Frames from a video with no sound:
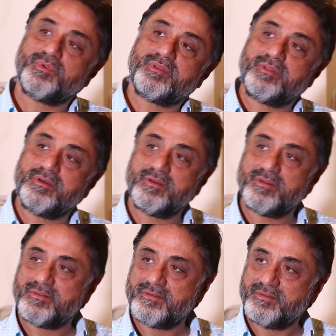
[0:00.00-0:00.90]
with
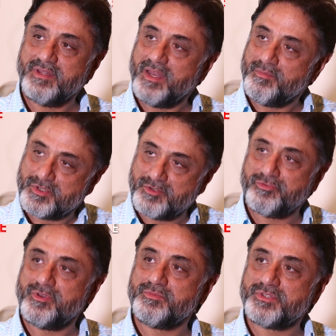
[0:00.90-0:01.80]
the animation
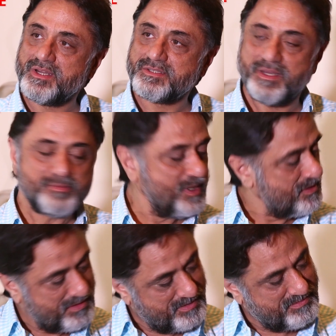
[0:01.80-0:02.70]
film Chaar
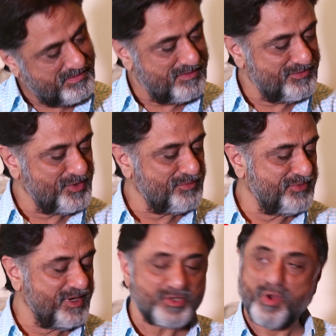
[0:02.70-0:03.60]
Shahibzaade.
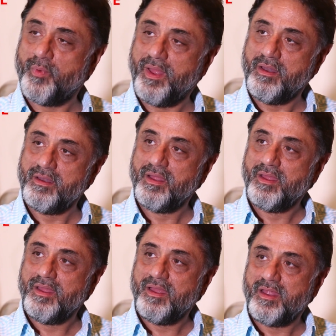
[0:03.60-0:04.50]
We hit off well,
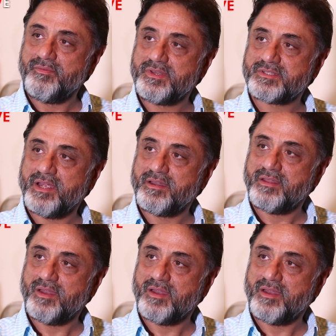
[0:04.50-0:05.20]
and we decided